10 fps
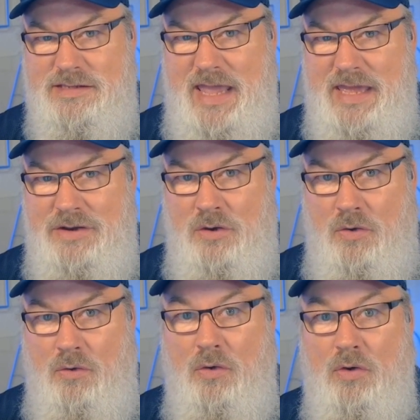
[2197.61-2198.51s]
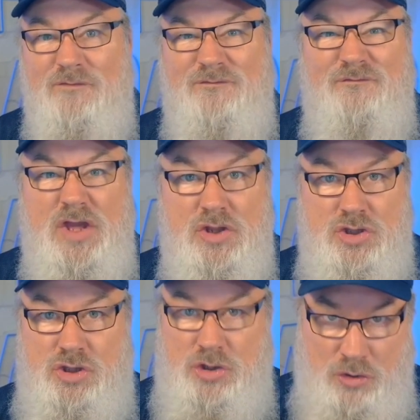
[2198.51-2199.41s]
dead, or
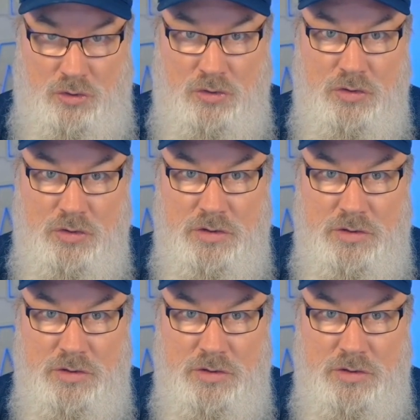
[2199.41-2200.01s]
fictional,